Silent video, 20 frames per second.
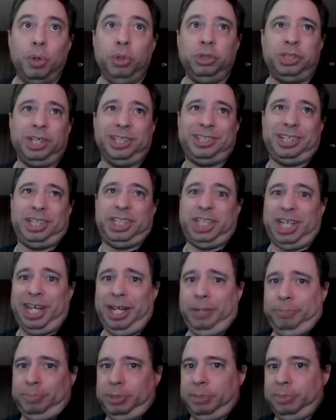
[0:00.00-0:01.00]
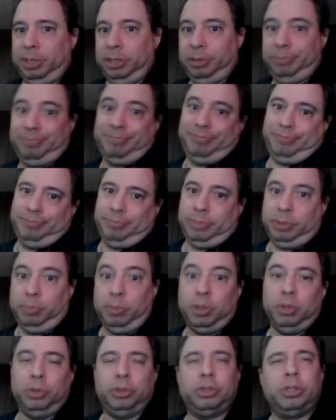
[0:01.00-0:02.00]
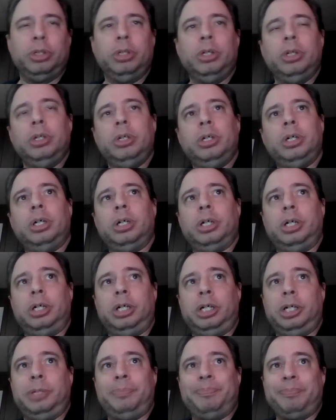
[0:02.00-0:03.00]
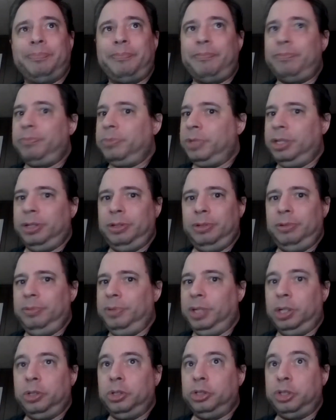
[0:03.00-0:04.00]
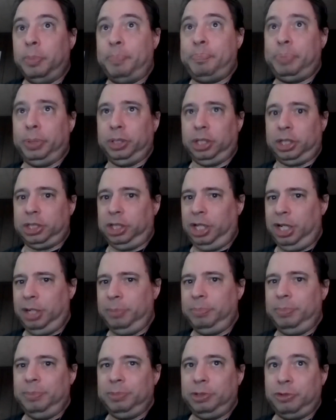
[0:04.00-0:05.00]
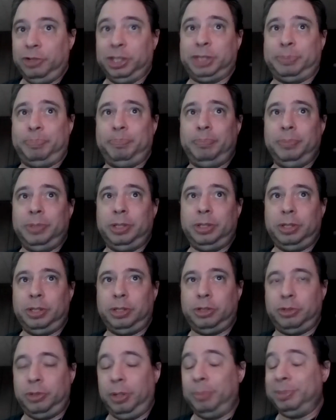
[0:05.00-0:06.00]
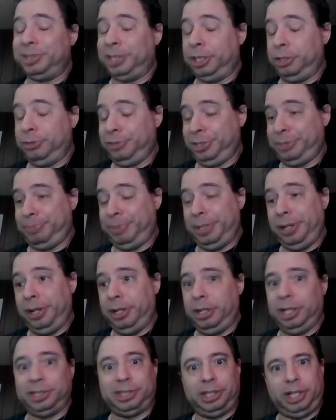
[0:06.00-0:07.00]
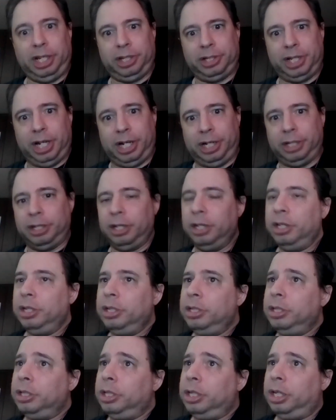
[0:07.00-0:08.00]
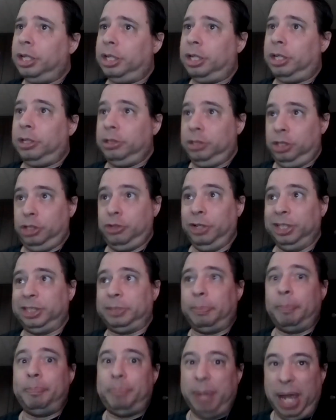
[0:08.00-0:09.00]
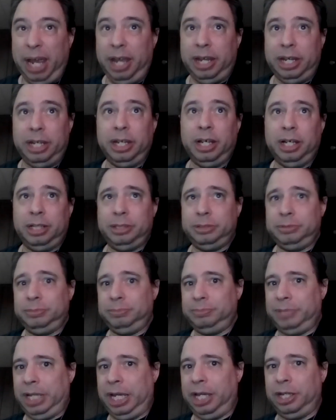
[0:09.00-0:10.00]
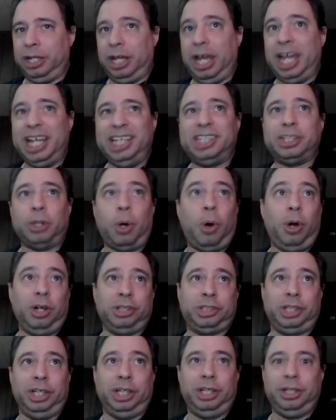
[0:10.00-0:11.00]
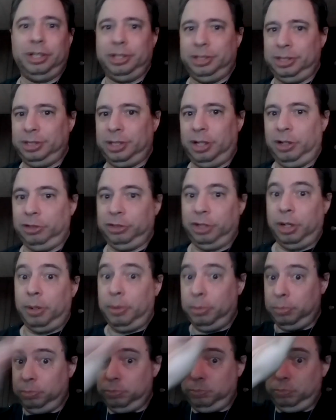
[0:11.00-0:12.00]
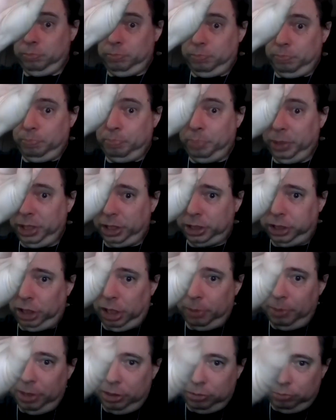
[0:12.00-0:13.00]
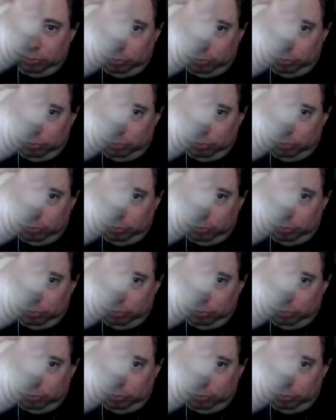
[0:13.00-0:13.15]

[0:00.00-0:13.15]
Moose is the champ? I mean, it's Moose. Uh, you know, the Bullet Club, Chris, I almost said Chris Benoit, that's another guy. Uh, Chris Bey and Ace Austin of the Bullet Club.